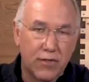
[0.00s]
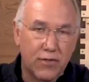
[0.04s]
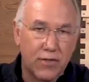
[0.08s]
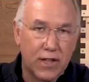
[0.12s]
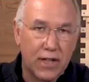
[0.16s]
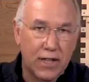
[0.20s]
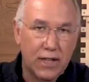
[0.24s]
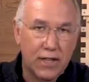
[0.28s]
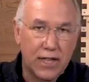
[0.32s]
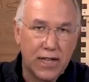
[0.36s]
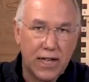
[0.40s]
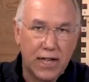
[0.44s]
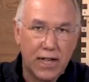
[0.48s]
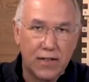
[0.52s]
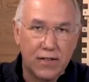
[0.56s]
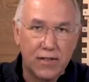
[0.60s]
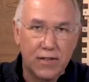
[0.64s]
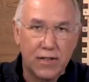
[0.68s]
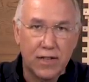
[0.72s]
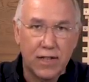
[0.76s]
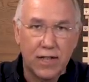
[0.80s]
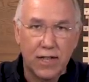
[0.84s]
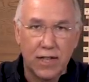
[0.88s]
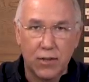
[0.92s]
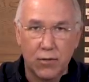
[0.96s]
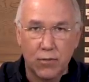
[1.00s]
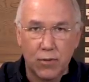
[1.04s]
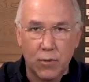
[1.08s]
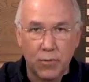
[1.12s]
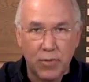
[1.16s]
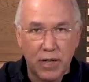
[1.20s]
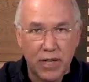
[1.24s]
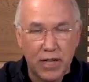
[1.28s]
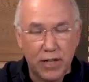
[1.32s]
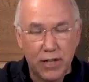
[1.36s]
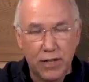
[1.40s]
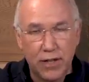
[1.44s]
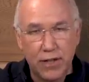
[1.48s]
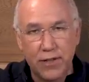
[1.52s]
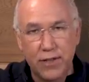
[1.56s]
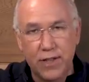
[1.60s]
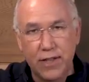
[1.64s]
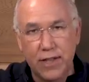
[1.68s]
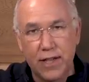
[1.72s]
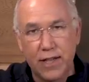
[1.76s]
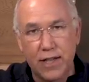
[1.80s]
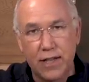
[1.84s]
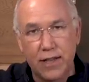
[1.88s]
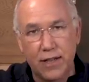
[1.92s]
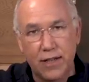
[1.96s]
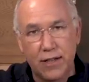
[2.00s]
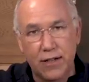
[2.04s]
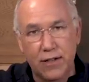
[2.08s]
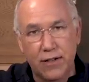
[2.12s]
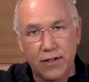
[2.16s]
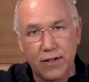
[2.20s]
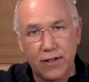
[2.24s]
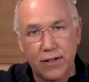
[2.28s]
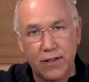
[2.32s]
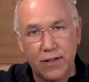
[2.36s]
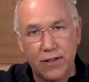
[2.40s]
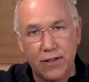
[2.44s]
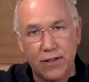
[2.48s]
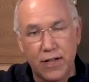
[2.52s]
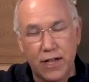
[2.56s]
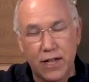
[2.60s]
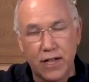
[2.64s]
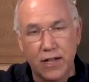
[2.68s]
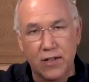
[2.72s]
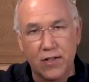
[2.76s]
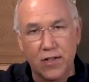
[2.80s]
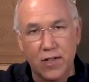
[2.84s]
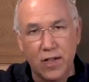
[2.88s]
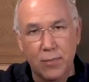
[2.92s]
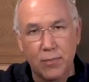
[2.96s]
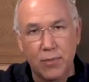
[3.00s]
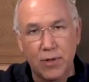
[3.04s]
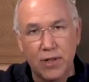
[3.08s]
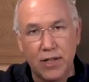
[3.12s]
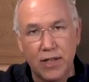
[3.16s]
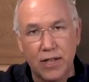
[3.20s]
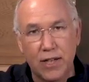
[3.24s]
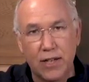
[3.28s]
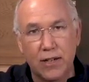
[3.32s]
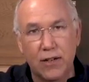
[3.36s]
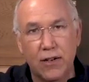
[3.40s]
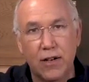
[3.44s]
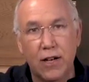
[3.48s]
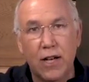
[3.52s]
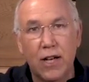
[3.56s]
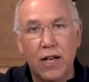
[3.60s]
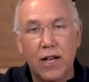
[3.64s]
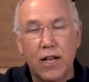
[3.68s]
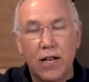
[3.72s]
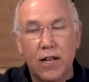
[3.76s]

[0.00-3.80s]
If they test and they get repelled and they're, they're not accepted there,